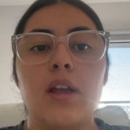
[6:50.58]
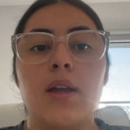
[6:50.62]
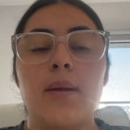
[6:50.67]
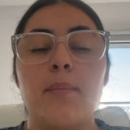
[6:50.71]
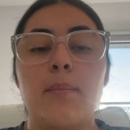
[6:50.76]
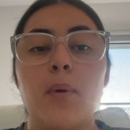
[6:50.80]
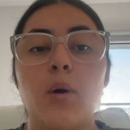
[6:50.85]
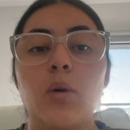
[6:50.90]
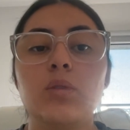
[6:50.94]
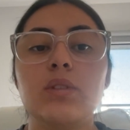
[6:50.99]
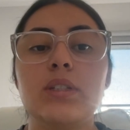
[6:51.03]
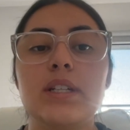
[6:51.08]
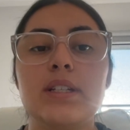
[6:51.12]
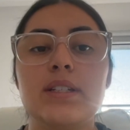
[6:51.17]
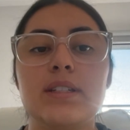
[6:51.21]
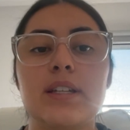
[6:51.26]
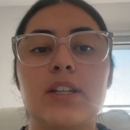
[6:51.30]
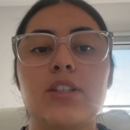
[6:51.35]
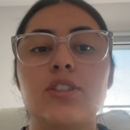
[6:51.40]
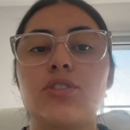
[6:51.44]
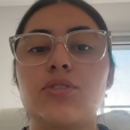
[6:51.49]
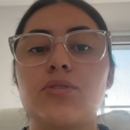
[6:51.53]

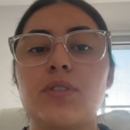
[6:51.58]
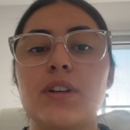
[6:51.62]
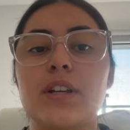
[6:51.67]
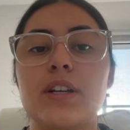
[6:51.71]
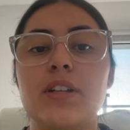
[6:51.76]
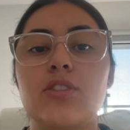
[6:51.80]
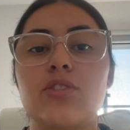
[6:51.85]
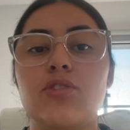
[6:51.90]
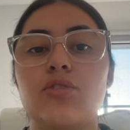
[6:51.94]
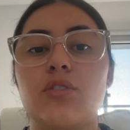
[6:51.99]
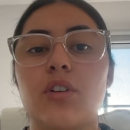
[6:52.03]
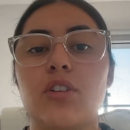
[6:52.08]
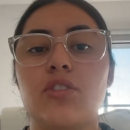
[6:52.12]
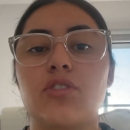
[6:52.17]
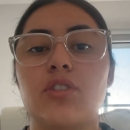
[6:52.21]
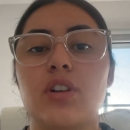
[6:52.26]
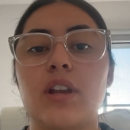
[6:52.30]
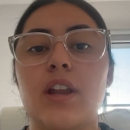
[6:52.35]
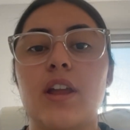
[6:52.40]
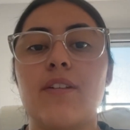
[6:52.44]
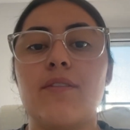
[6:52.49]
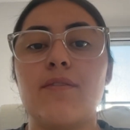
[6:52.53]
Multisensory
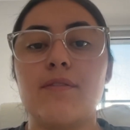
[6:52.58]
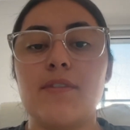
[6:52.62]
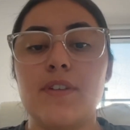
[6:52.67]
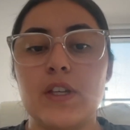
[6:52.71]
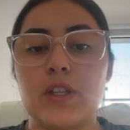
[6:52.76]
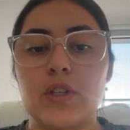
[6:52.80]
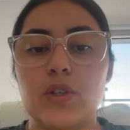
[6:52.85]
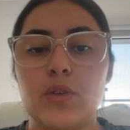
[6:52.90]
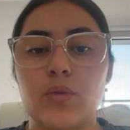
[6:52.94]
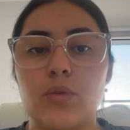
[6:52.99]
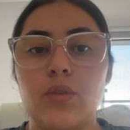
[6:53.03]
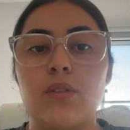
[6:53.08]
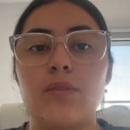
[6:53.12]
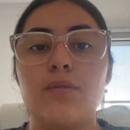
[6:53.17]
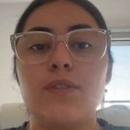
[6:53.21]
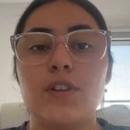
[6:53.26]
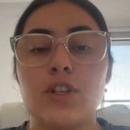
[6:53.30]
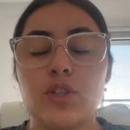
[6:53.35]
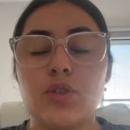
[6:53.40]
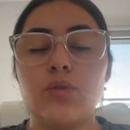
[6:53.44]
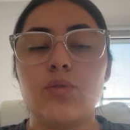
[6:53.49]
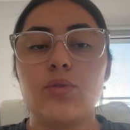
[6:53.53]
instruction and
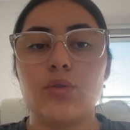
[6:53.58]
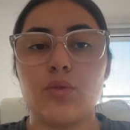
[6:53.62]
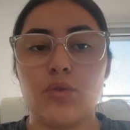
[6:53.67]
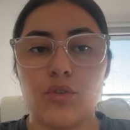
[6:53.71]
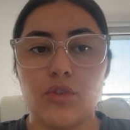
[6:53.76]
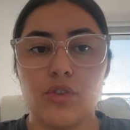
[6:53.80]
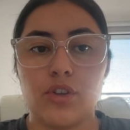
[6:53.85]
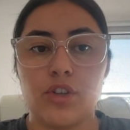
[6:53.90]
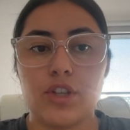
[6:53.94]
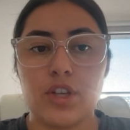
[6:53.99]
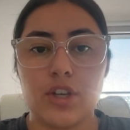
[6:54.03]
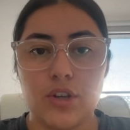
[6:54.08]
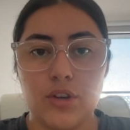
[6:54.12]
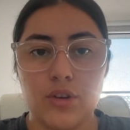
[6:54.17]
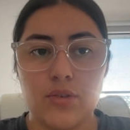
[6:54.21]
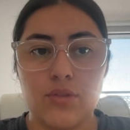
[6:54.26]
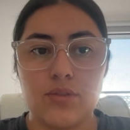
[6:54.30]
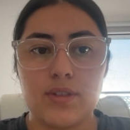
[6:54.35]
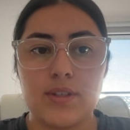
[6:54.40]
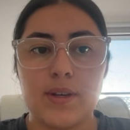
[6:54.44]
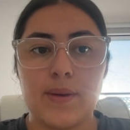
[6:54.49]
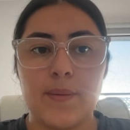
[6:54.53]
visual
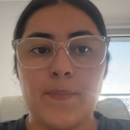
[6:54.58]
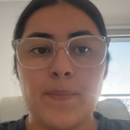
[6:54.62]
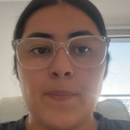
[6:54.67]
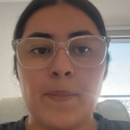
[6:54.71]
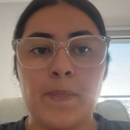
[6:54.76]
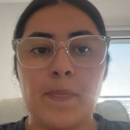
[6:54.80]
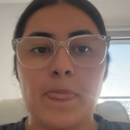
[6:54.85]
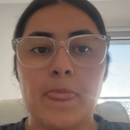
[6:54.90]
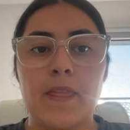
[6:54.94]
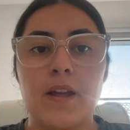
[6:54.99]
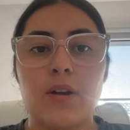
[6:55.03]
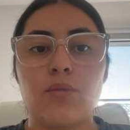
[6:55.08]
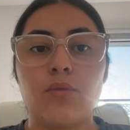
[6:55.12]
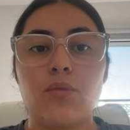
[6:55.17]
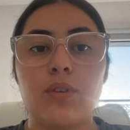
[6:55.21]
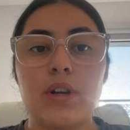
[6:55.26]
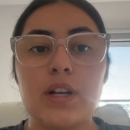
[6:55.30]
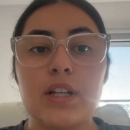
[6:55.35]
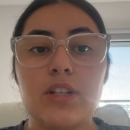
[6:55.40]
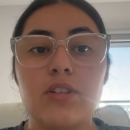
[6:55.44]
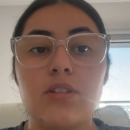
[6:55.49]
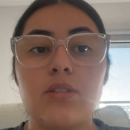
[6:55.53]
cues.
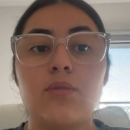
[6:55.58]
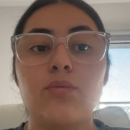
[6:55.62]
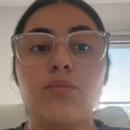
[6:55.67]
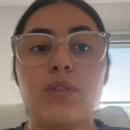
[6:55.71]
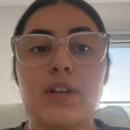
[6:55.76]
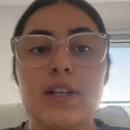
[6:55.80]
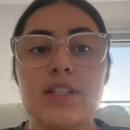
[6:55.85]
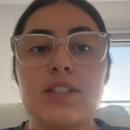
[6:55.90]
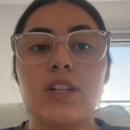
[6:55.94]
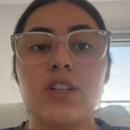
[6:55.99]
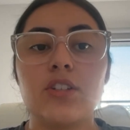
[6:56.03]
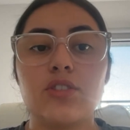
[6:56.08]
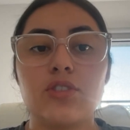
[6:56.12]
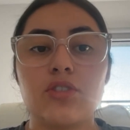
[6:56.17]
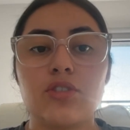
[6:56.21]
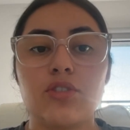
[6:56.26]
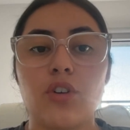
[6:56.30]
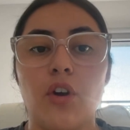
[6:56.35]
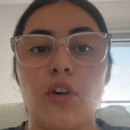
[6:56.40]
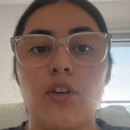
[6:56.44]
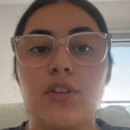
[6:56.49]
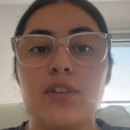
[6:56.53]
Research
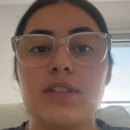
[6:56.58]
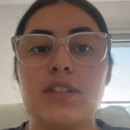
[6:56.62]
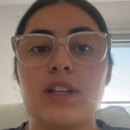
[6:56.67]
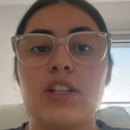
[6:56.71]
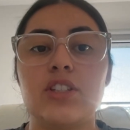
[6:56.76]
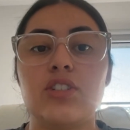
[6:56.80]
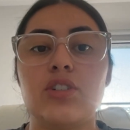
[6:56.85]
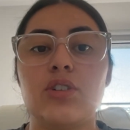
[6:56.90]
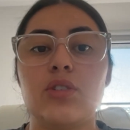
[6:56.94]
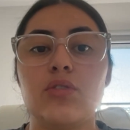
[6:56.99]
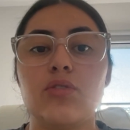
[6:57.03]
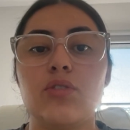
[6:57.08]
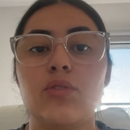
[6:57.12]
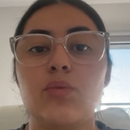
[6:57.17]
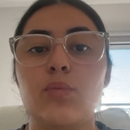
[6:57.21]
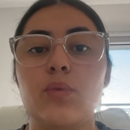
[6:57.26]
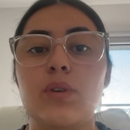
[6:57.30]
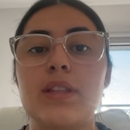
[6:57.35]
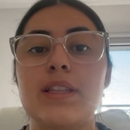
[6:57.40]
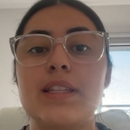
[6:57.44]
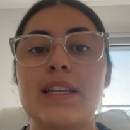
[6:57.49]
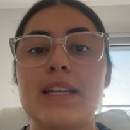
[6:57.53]
shows that children
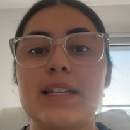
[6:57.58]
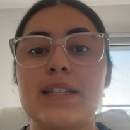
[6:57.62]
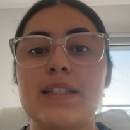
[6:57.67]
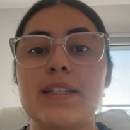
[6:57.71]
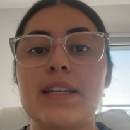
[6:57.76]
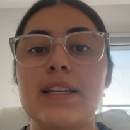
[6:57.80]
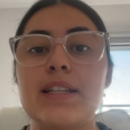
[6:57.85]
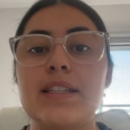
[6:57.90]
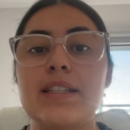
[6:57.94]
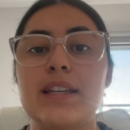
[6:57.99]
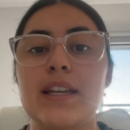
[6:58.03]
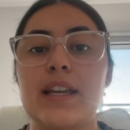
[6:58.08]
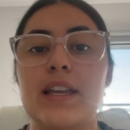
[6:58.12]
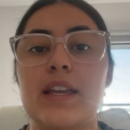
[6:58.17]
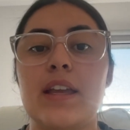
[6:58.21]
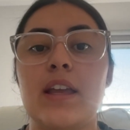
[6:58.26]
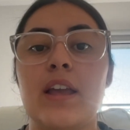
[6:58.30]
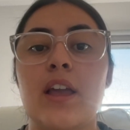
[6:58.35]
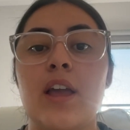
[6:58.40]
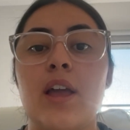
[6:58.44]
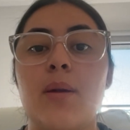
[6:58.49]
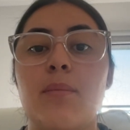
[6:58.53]
with DCD
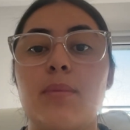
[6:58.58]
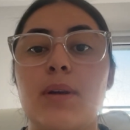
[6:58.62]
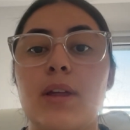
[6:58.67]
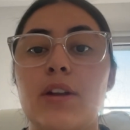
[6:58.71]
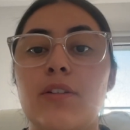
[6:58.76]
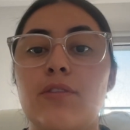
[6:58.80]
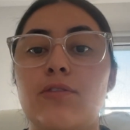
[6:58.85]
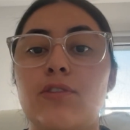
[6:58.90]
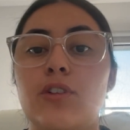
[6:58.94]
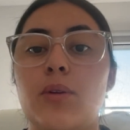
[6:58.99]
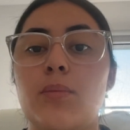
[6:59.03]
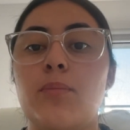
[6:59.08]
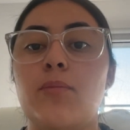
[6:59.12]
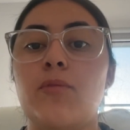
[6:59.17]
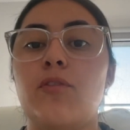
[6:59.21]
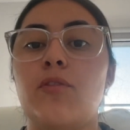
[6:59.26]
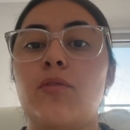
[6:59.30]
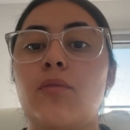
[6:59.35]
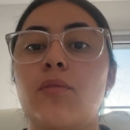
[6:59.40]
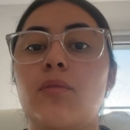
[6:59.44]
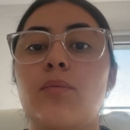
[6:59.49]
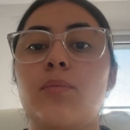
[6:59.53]

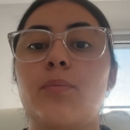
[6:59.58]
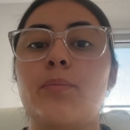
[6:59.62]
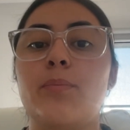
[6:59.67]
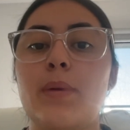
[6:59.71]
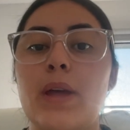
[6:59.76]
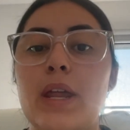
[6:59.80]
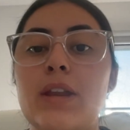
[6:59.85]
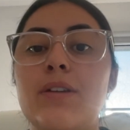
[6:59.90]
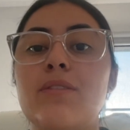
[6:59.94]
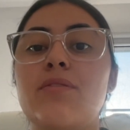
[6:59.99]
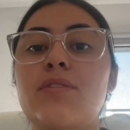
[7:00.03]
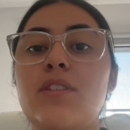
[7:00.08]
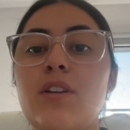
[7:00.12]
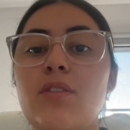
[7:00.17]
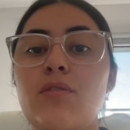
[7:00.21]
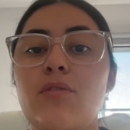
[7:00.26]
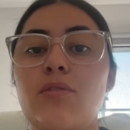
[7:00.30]
benefit